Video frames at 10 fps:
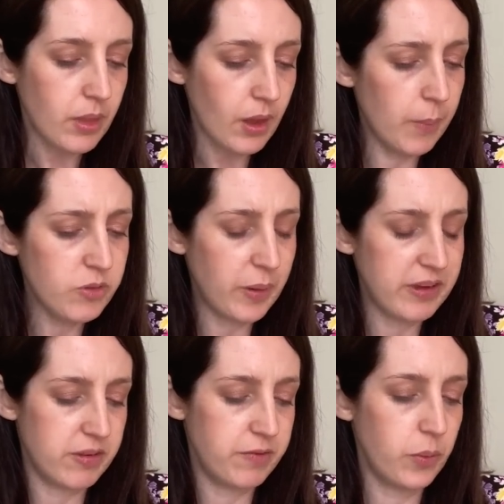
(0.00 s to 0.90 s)
up to a
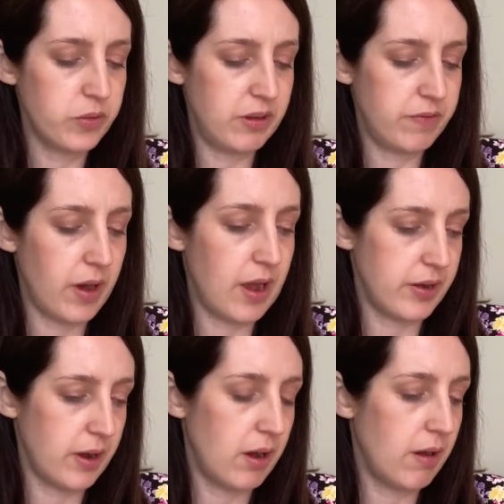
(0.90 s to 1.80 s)
bust of 45
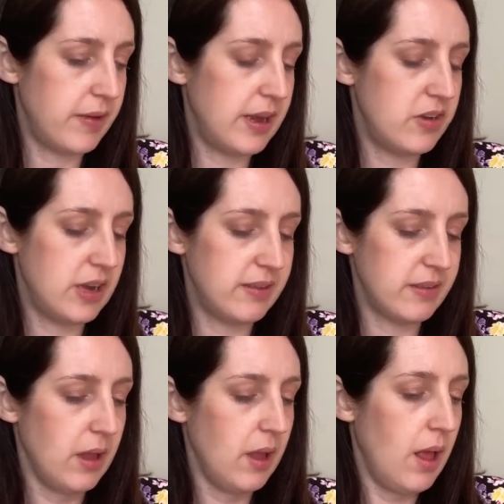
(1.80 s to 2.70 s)
and a half inches.
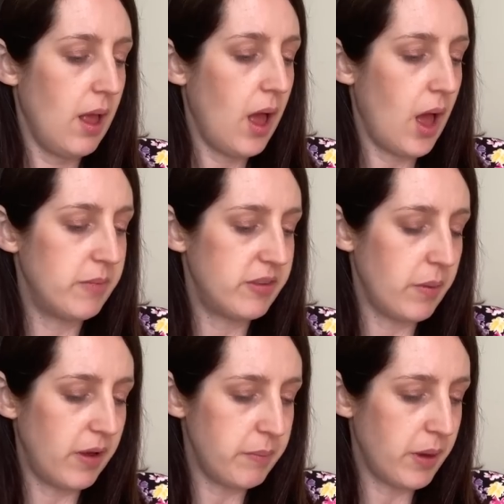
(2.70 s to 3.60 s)
Um, so
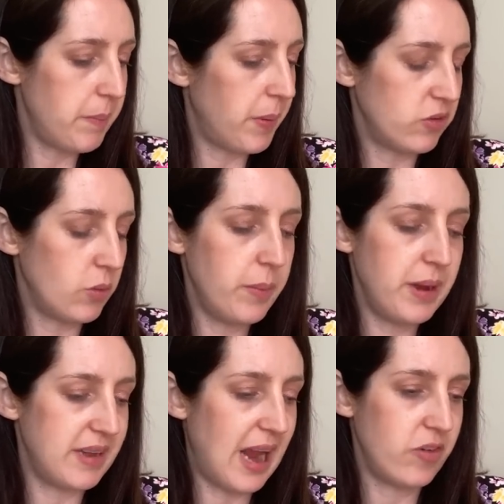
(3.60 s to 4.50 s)
I think my bust would put me
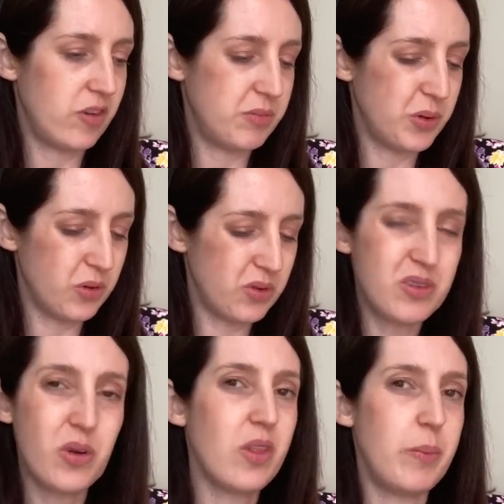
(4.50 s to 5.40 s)
as an extra small. So it's
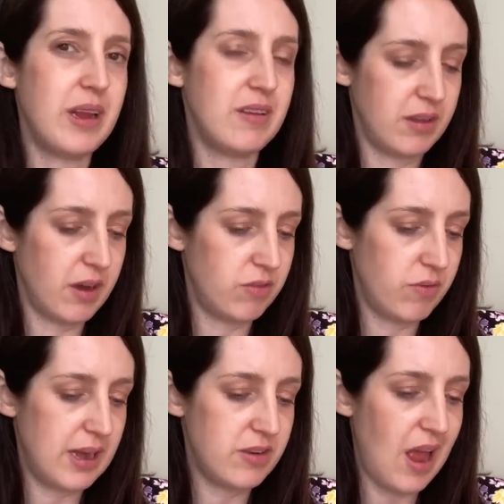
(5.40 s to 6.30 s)
not got the biggest size
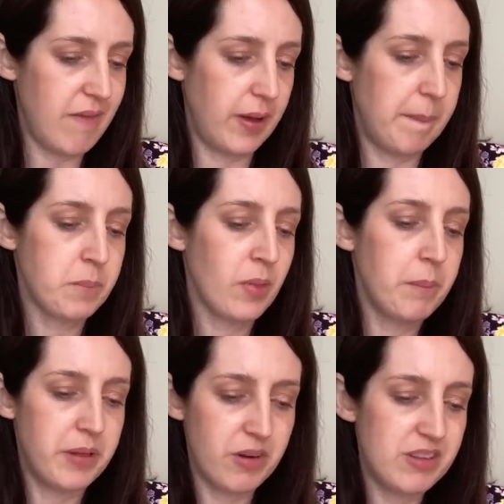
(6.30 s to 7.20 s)
range ever,
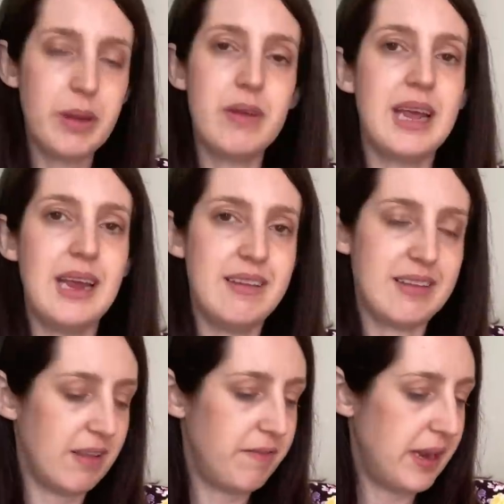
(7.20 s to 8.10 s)
but there is a bit of ease
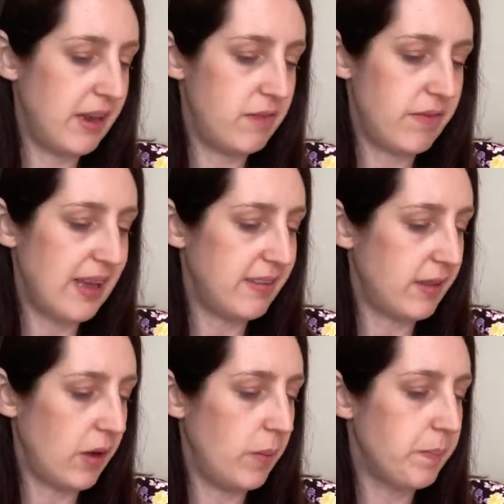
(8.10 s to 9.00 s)
in the finished vest.
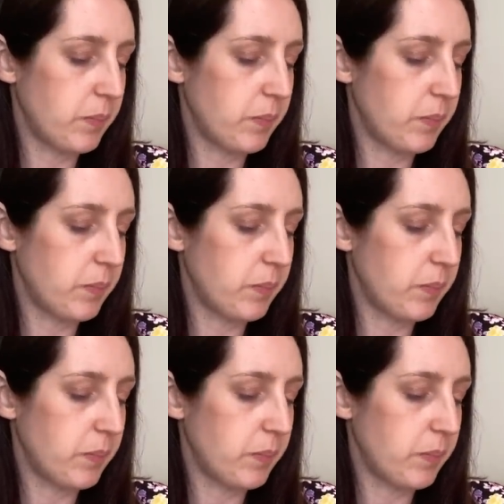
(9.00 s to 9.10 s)
So